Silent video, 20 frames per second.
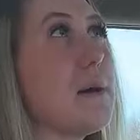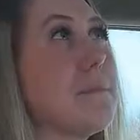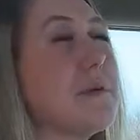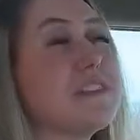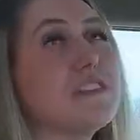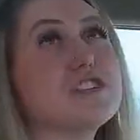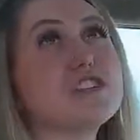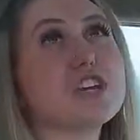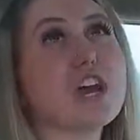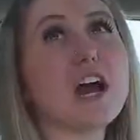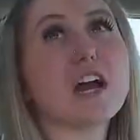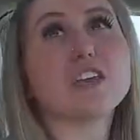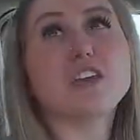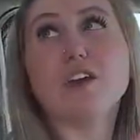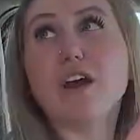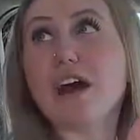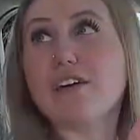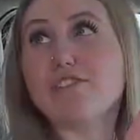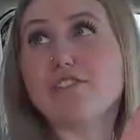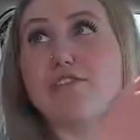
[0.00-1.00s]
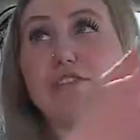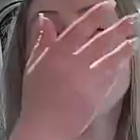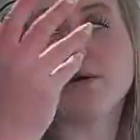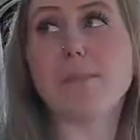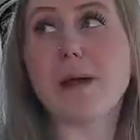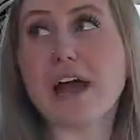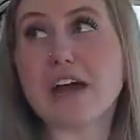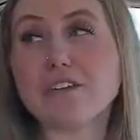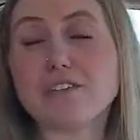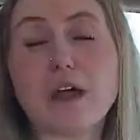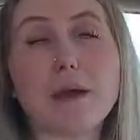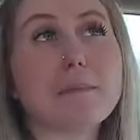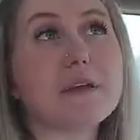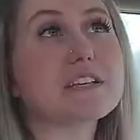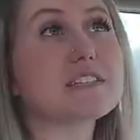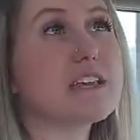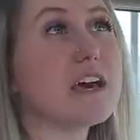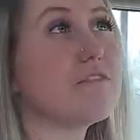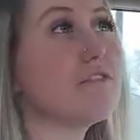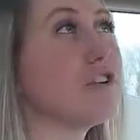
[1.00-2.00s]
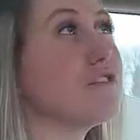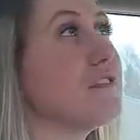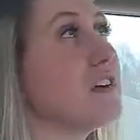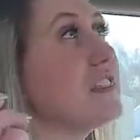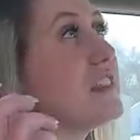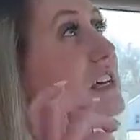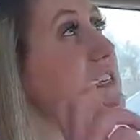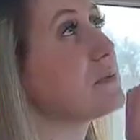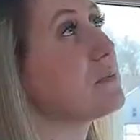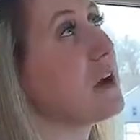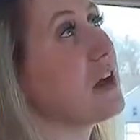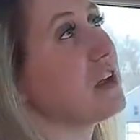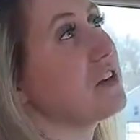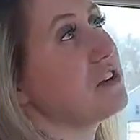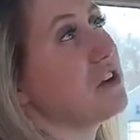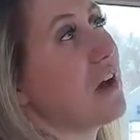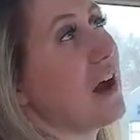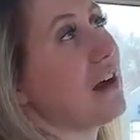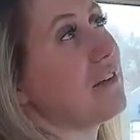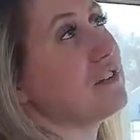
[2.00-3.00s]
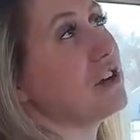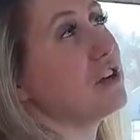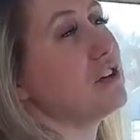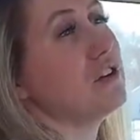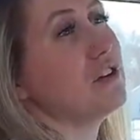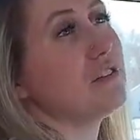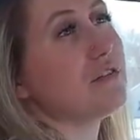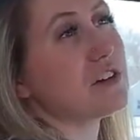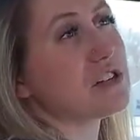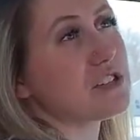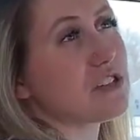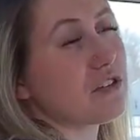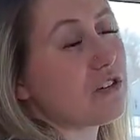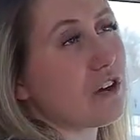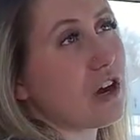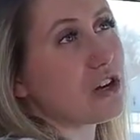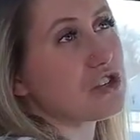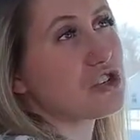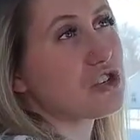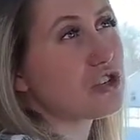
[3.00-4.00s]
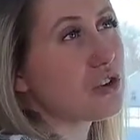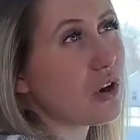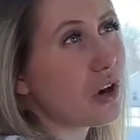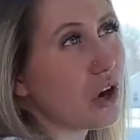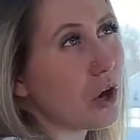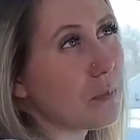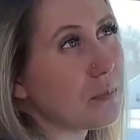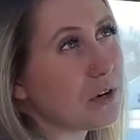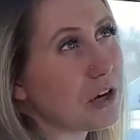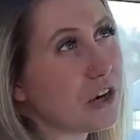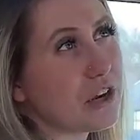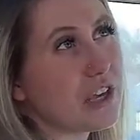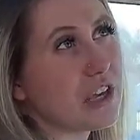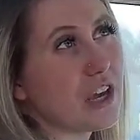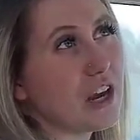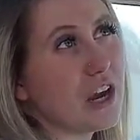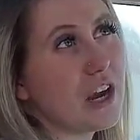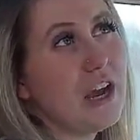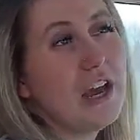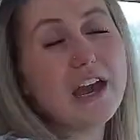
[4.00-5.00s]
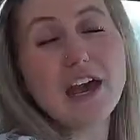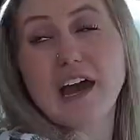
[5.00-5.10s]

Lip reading: up in the truck, you have a full panoramic sunroof in this one. You have your universal garage door opener here,